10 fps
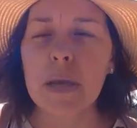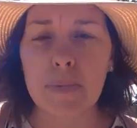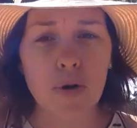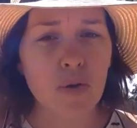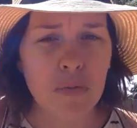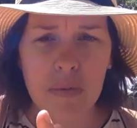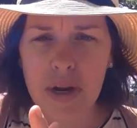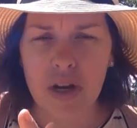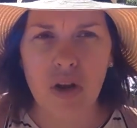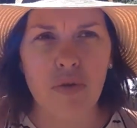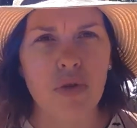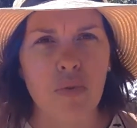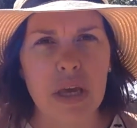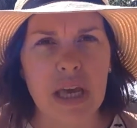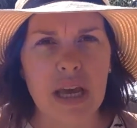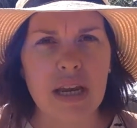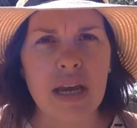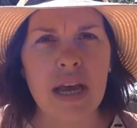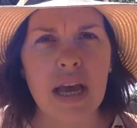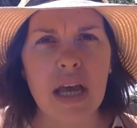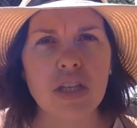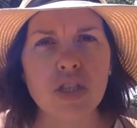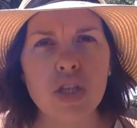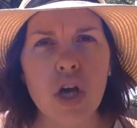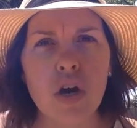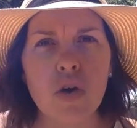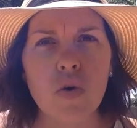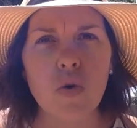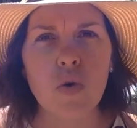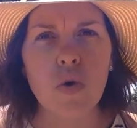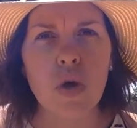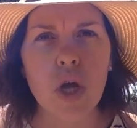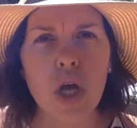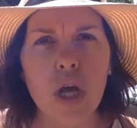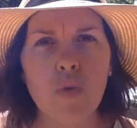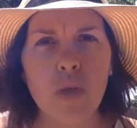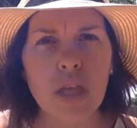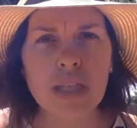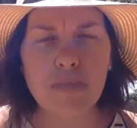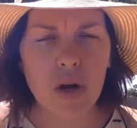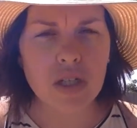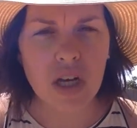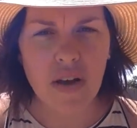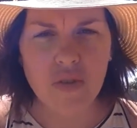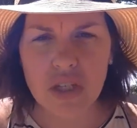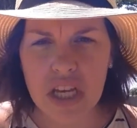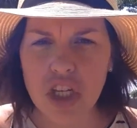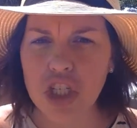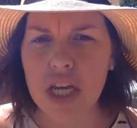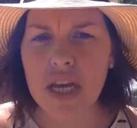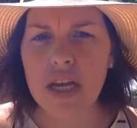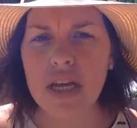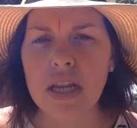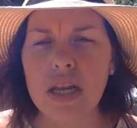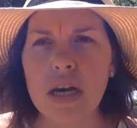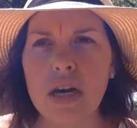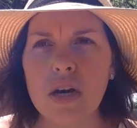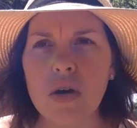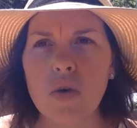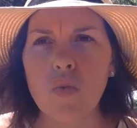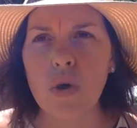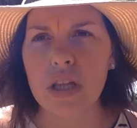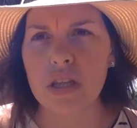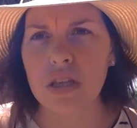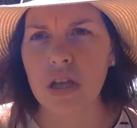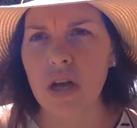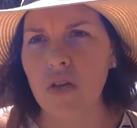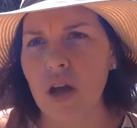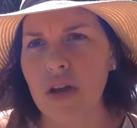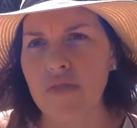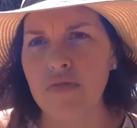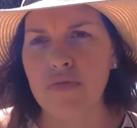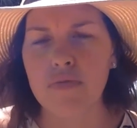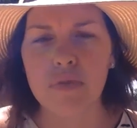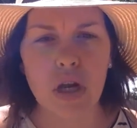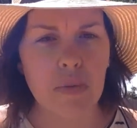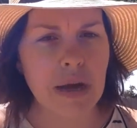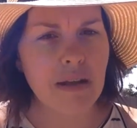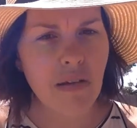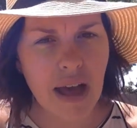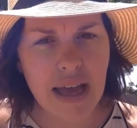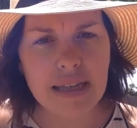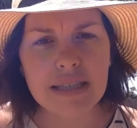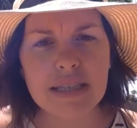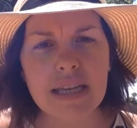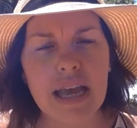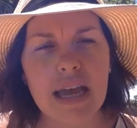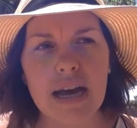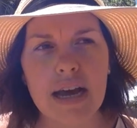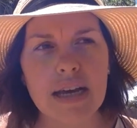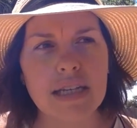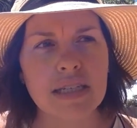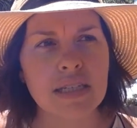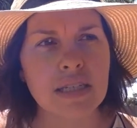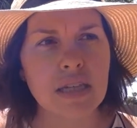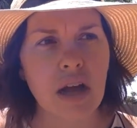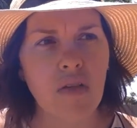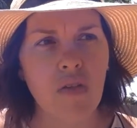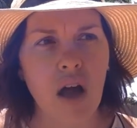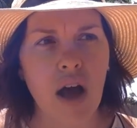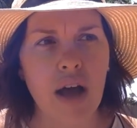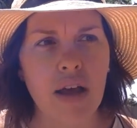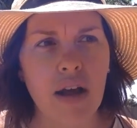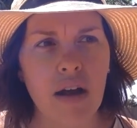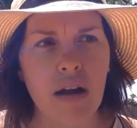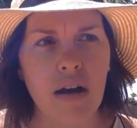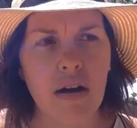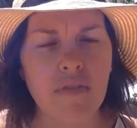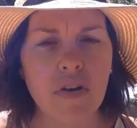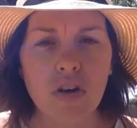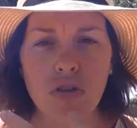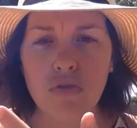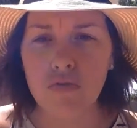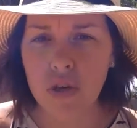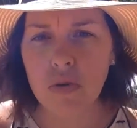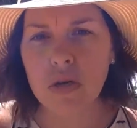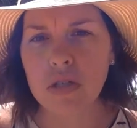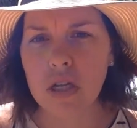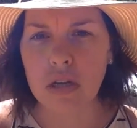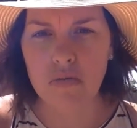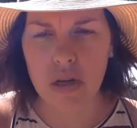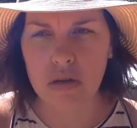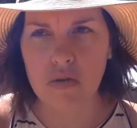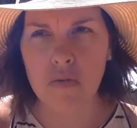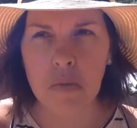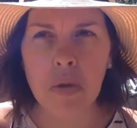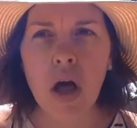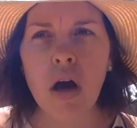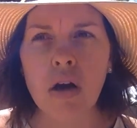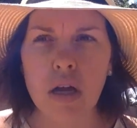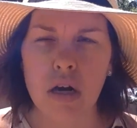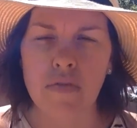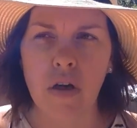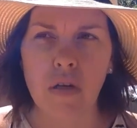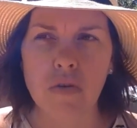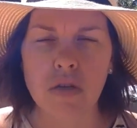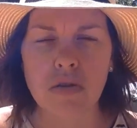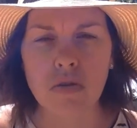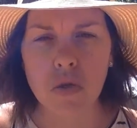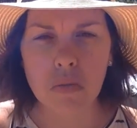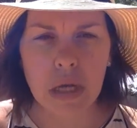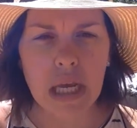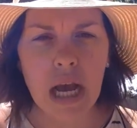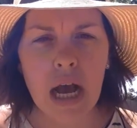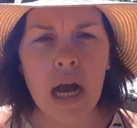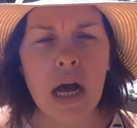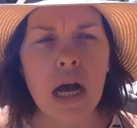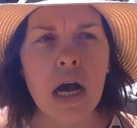people who've been married all through the weekend. And so it really sparked a conversation with a lot of, my clients and a lot of you viewers and readers of the blog and our followers on social media